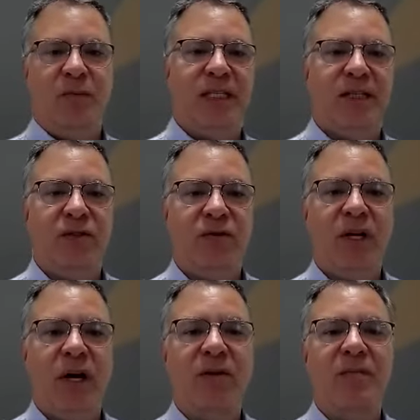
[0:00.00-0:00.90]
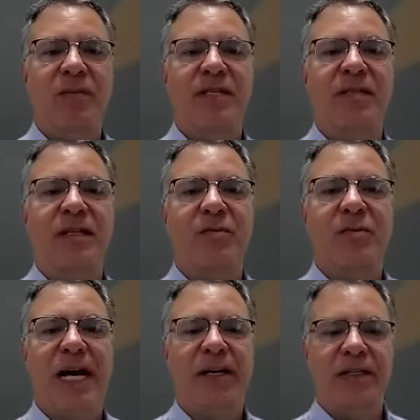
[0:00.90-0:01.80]
because you know the business
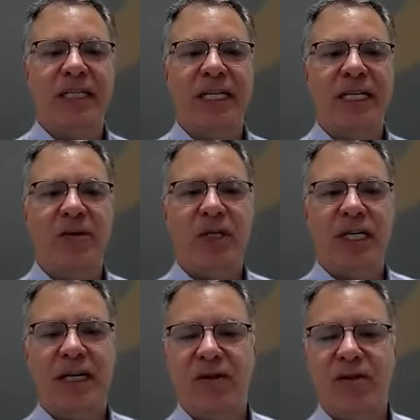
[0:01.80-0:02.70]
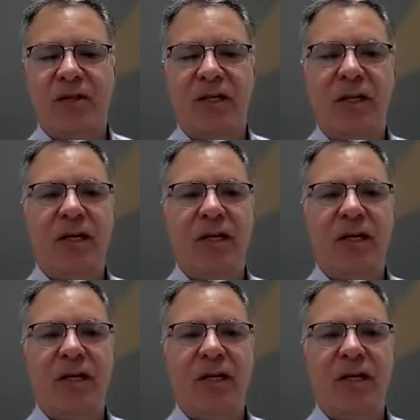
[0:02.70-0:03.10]
better than anyone else.